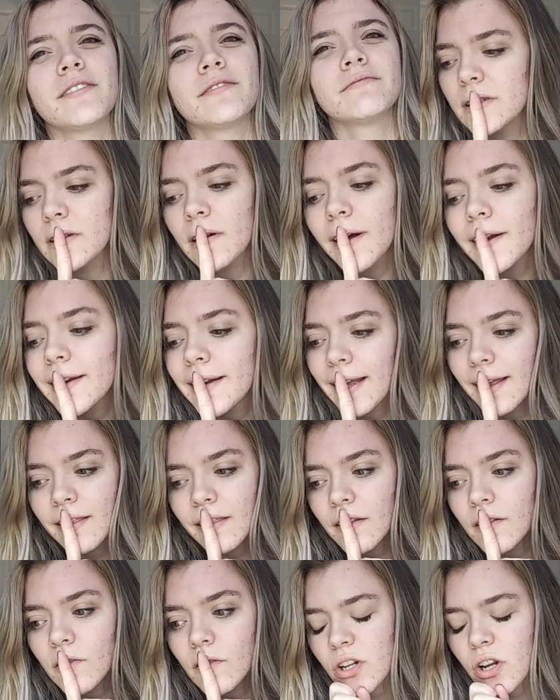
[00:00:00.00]
It's not
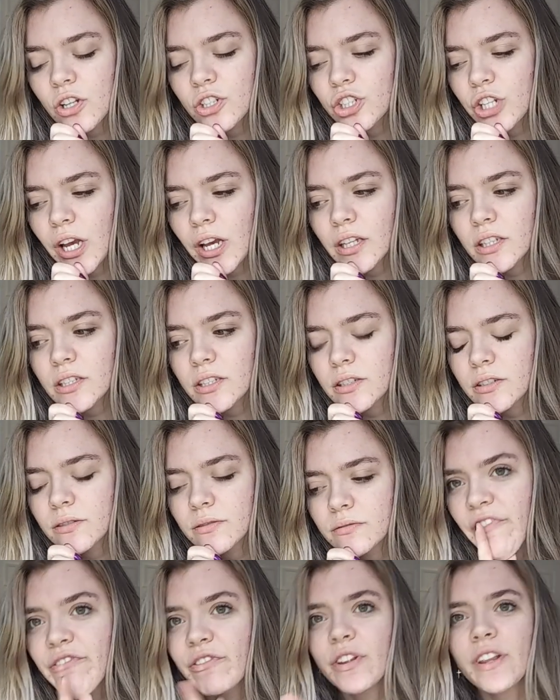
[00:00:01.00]
Nathan. Not Jackson.
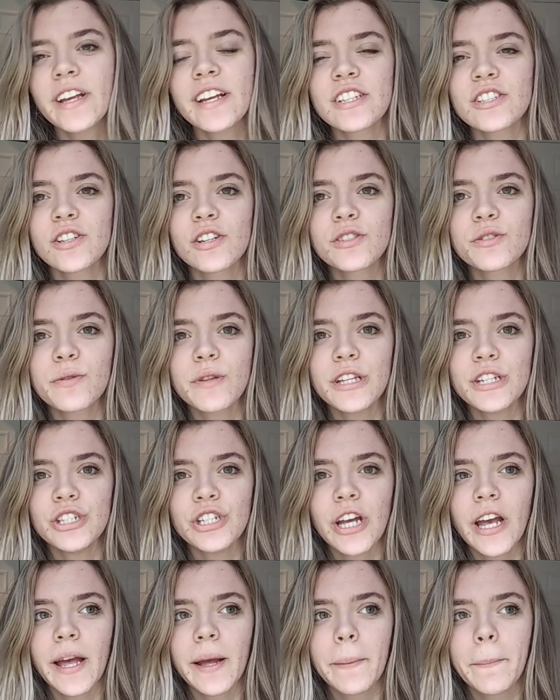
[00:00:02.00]
I feel like it starts with a
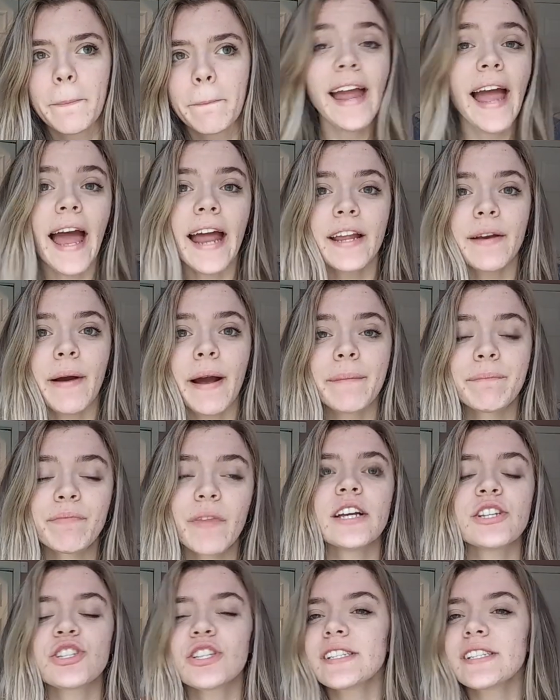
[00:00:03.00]
J. Anyway,
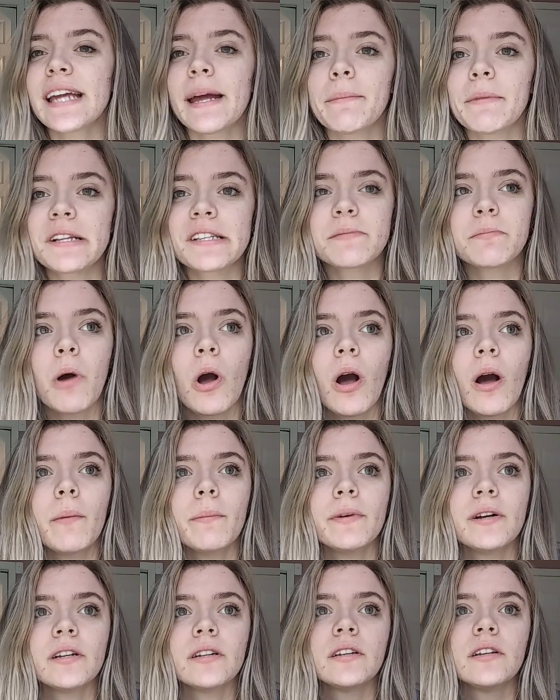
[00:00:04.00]
it's him and his
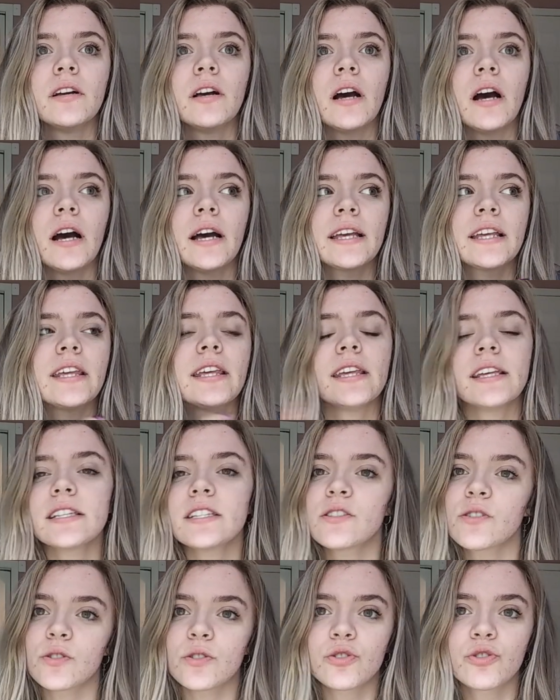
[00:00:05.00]
mom.
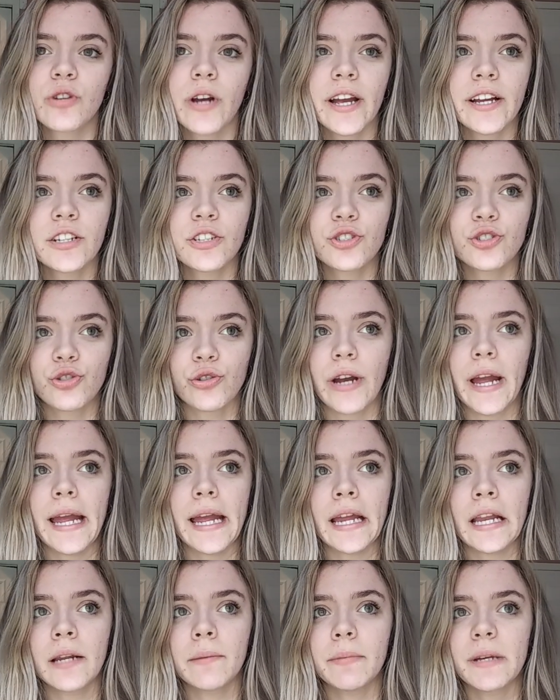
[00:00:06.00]
He's trying to
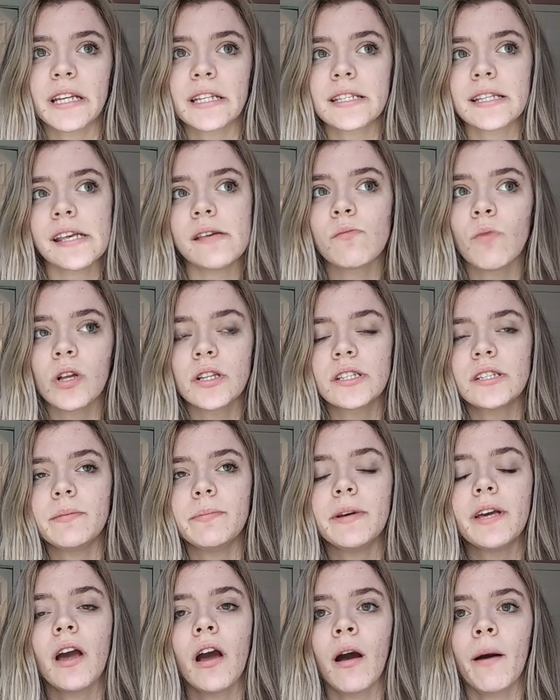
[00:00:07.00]
train because he wants to
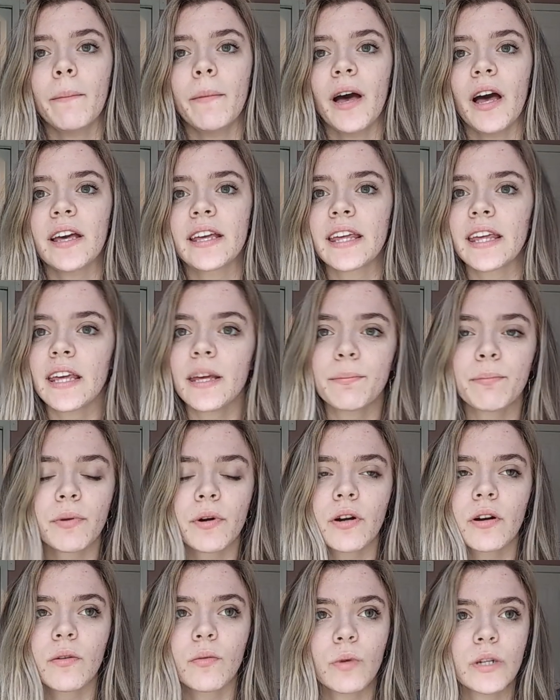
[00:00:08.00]
become a
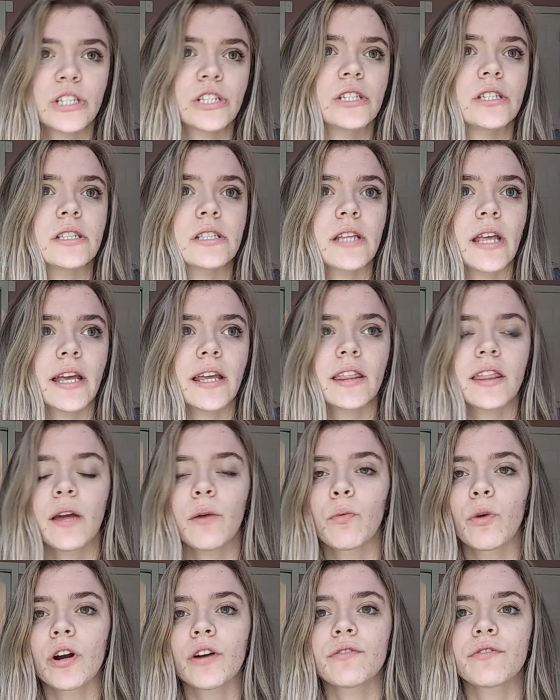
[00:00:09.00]
keeper, which is like they
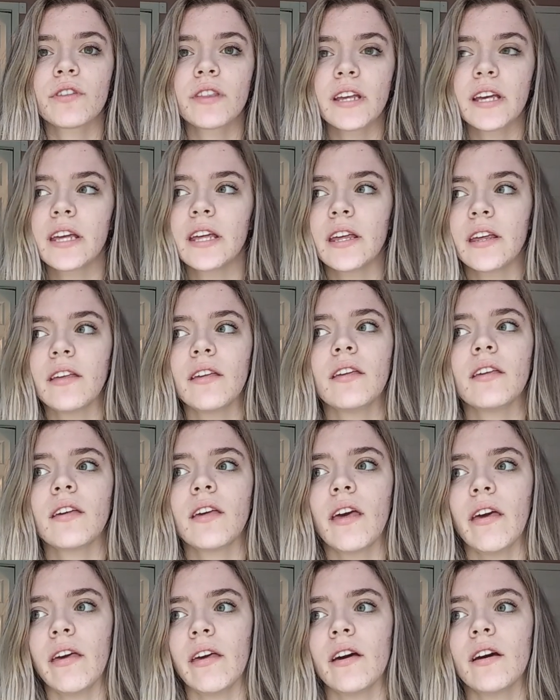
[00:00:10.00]
work for the
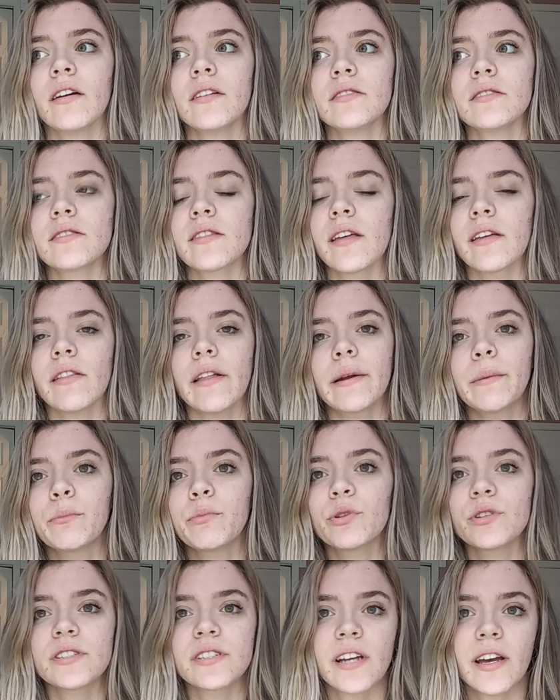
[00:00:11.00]
king and they like
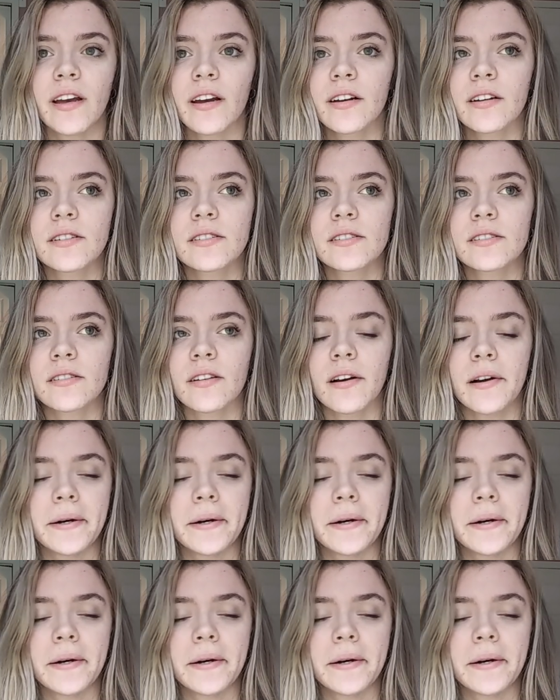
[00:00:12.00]
protect...